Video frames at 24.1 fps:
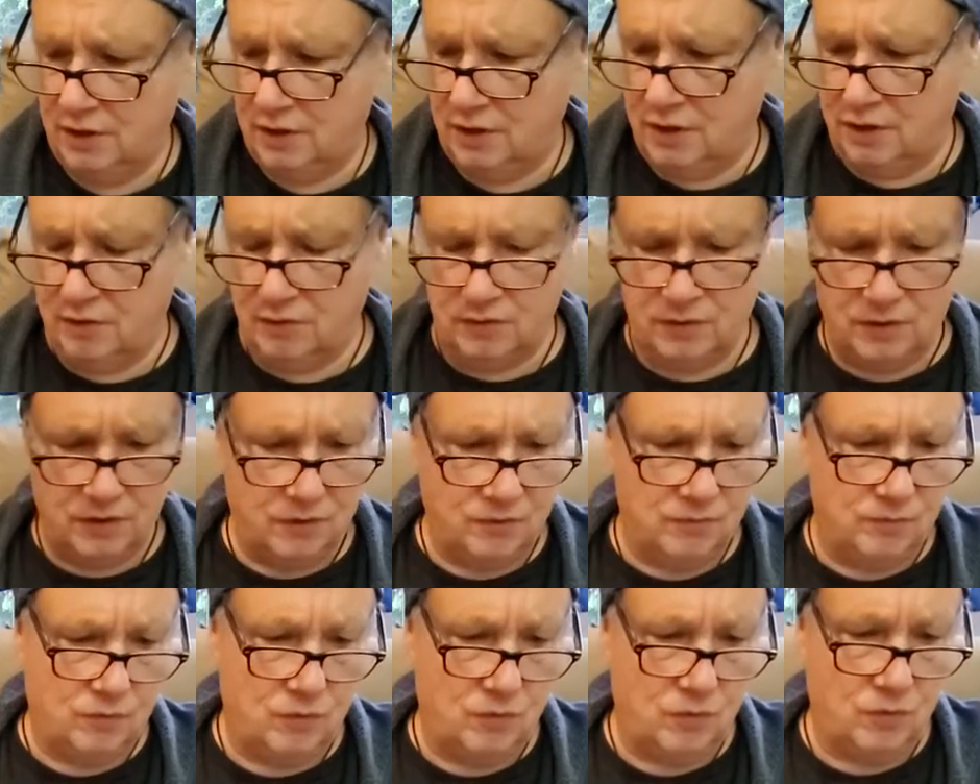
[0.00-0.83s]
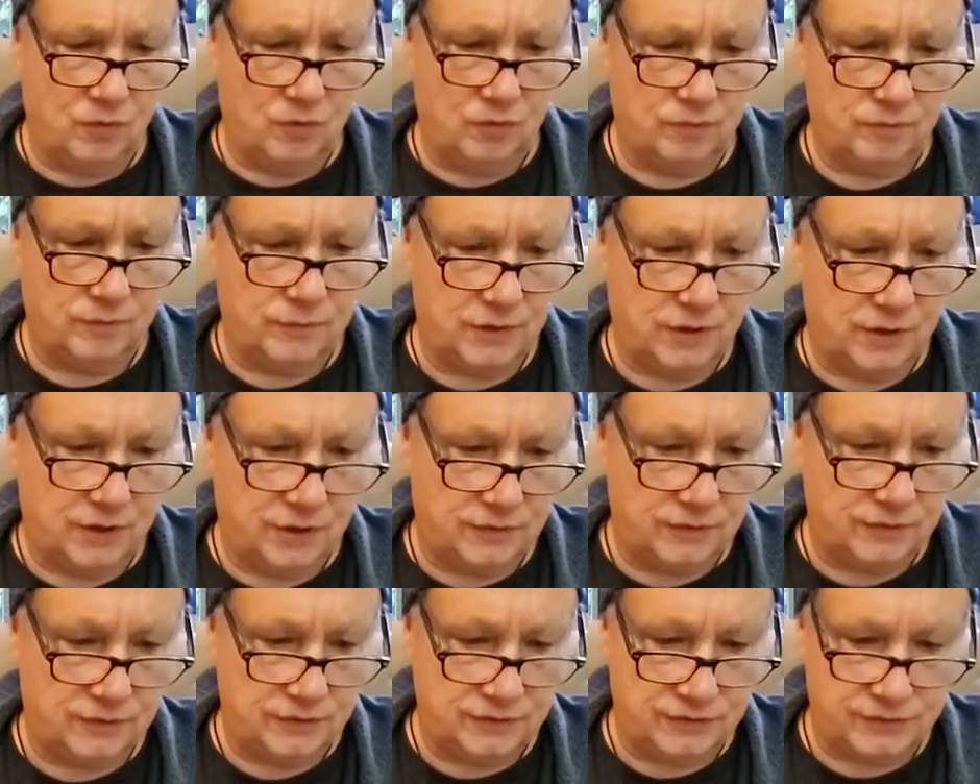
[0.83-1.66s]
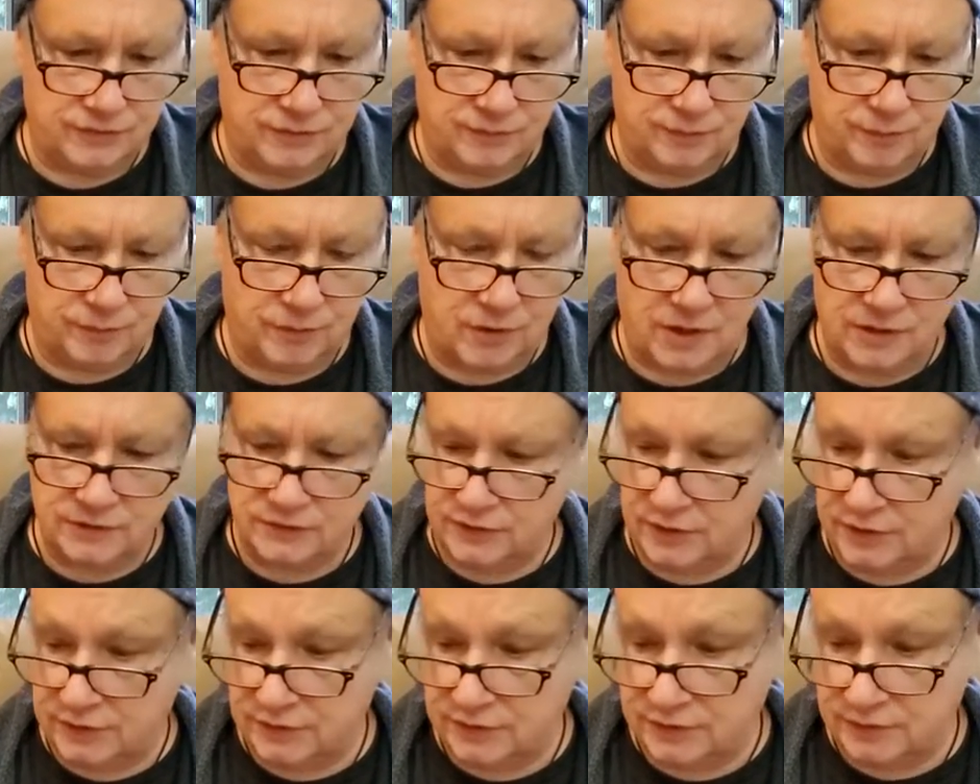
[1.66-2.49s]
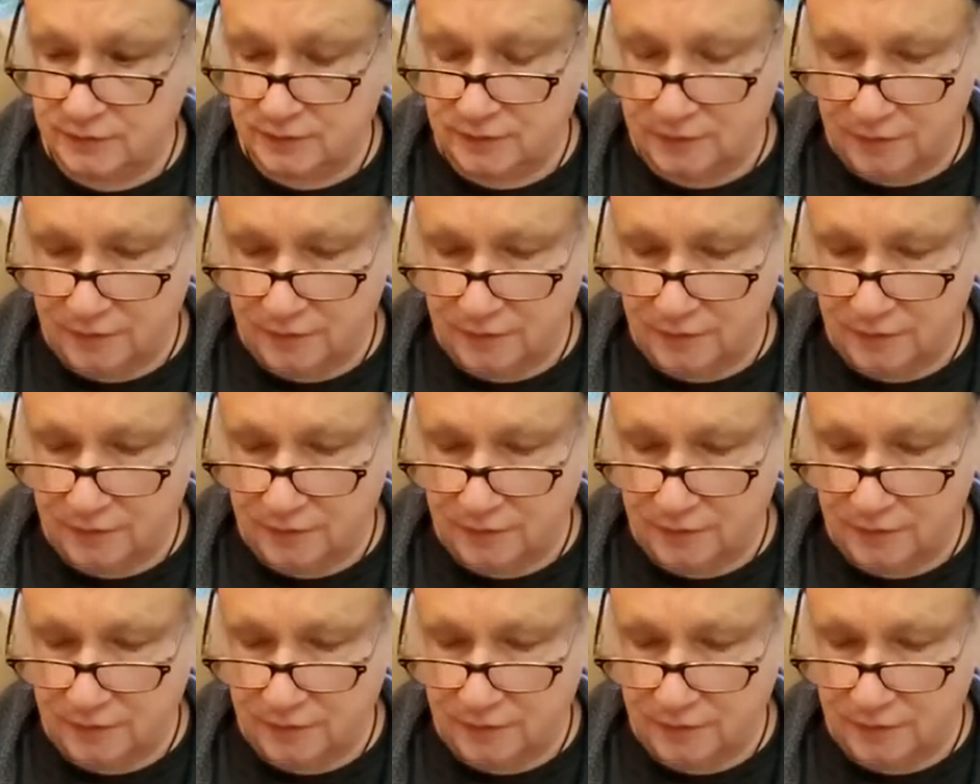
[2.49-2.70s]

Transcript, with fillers: they're more just a process.